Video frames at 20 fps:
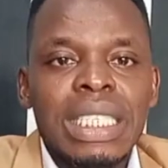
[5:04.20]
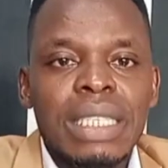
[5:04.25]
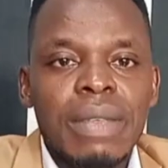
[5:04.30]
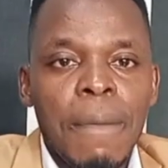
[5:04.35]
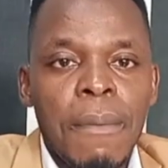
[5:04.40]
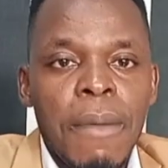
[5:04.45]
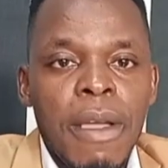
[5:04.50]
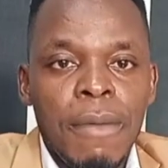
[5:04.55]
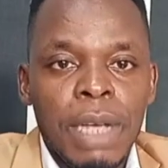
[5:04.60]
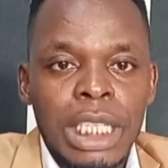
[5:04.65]

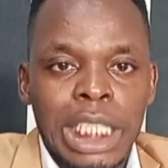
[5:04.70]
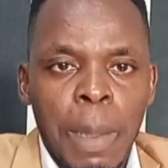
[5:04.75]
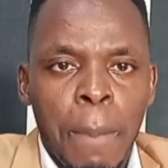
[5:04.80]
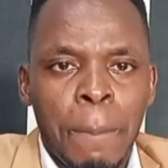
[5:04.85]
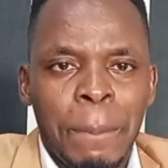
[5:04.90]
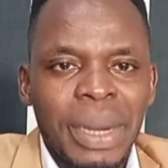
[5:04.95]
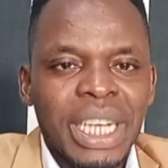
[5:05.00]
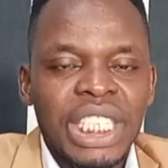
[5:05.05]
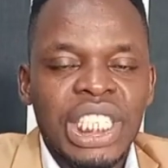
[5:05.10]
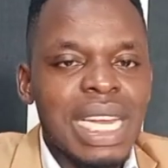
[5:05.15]
this
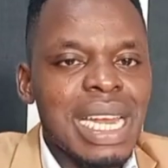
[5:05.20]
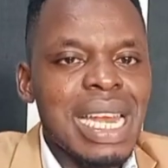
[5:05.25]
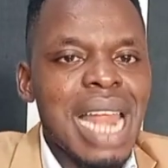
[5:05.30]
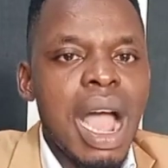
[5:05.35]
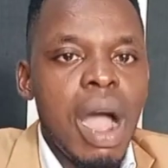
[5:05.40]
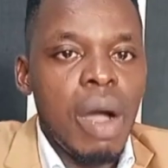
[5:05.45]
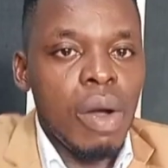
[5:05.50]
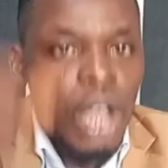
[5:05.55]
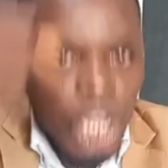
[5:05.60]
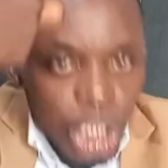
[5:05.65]
uh, preaching
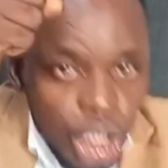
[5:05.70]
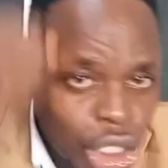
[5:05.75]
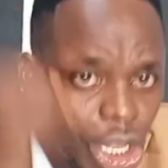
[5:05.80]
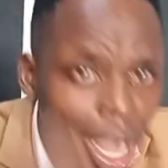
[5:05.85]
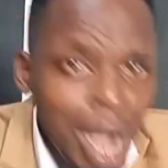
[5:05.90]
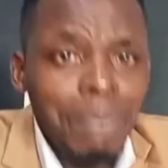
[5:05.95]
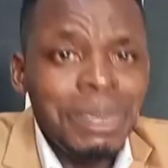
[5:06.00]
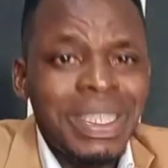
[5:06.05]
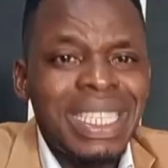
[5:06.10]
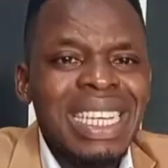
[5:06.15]
now.
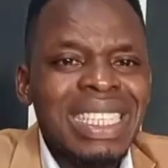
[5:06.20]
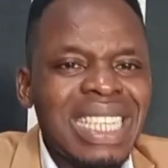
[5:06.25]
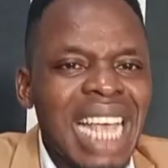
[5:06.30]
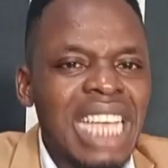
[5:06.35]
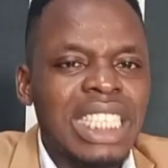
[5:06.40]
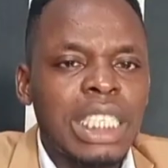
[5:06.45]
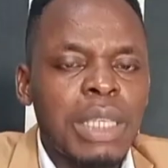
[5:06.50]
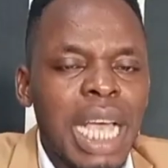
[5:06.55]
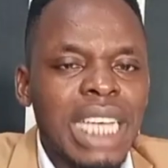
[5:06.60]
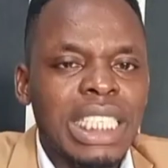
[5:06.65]
Stop
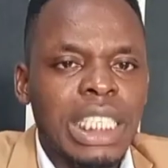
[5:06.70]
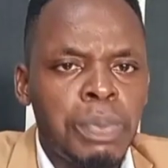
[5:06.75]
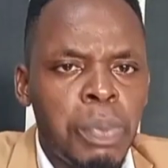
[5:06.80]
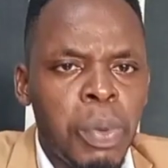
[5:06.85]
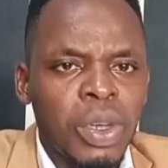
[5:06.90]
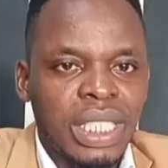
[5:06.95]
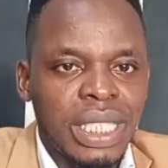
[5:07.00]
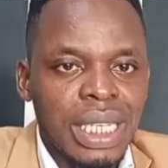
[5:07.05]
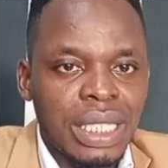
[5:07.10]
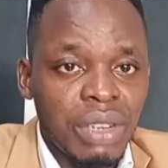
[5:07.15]
this ex-
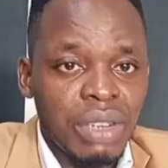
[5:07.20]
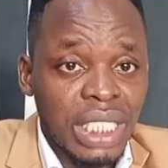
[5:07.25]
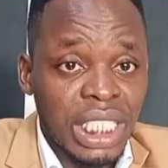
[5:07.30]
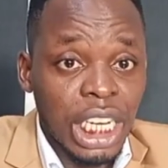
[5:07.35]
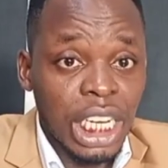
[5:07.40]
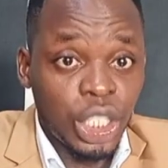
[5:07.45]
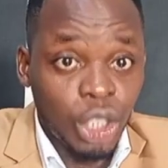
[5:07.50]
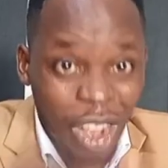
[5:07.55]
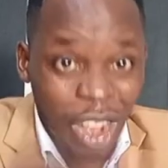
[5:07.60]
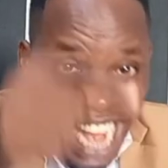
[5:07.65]
expository
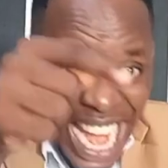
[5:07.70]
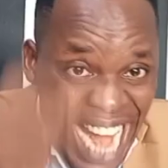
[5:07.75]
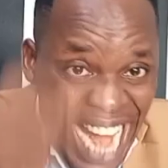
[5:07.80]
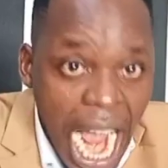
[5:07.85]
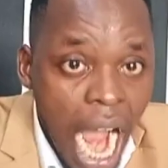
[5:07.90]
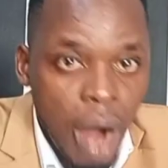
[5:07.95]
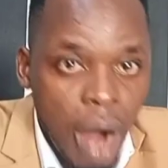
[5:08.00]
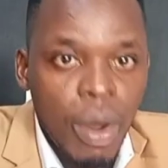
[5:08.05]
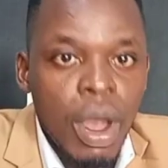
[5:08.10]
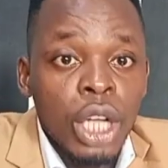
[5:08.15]
session
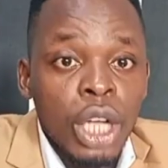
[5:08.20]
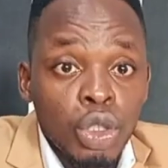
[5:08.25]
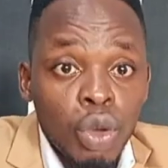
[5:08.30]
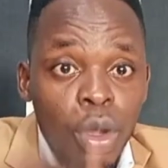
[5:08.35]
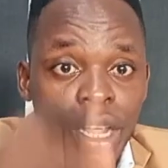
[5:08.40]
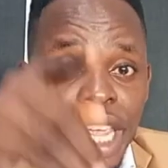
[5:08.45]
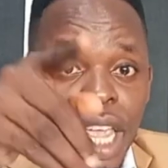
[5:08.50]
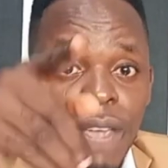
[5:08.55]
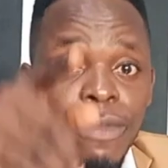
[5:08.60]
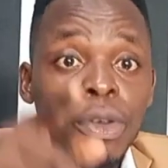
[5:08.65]
now
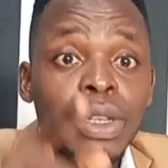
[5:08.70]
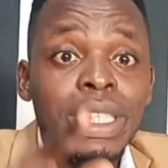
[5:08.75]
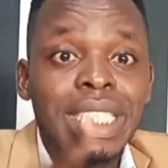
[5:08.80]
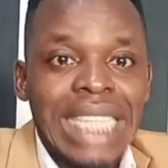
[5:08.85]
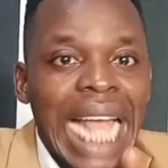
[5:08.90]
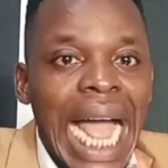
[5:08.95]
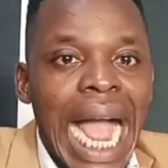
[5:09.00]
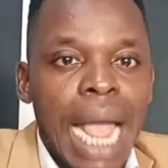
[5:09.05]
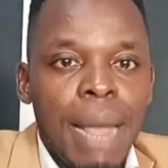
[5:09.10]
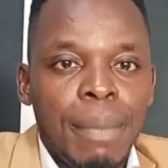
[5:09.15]
to give you
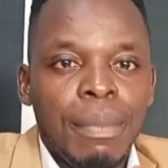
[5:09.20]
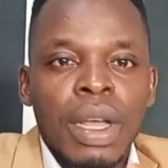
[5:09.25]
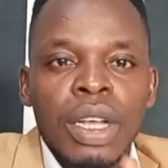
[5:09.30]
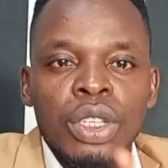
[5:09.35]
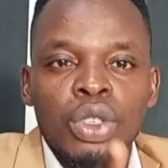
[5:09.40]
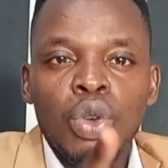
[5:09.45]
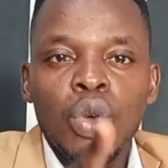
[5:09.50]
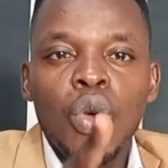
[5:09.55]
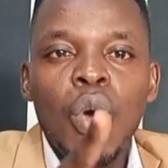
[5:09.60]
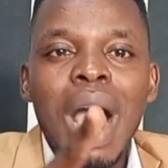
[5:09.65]
time
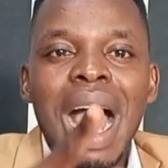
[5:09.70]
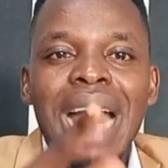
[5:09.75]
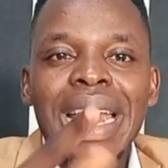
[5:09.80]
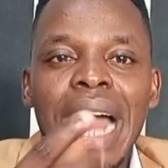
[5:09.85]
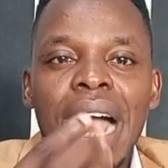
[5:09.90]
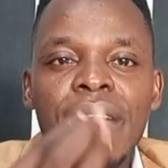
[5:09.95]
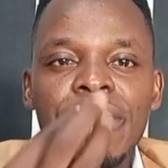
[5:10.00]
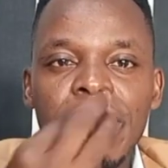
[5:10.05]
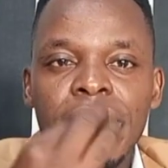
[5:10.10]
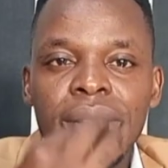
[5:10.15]
to go
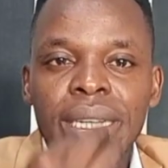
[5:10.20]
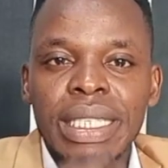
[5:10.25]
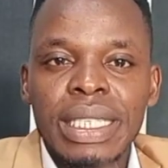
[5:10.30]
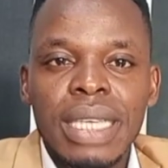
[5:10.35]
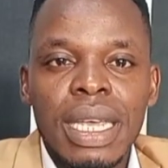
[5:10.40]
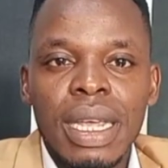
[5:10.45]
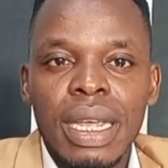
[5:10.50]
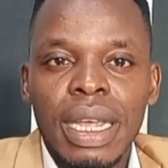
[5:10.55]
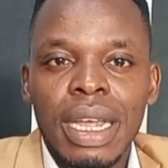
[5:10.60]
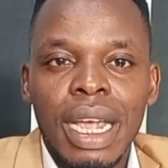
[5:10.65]
and have a
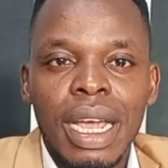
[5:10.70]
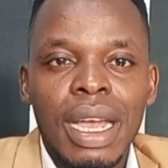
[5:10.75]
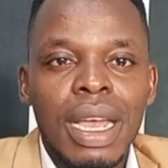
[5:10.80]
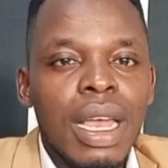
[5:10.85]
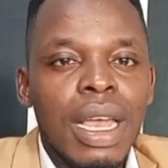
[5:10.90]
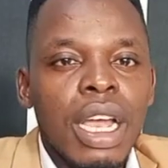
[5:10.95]
rethink.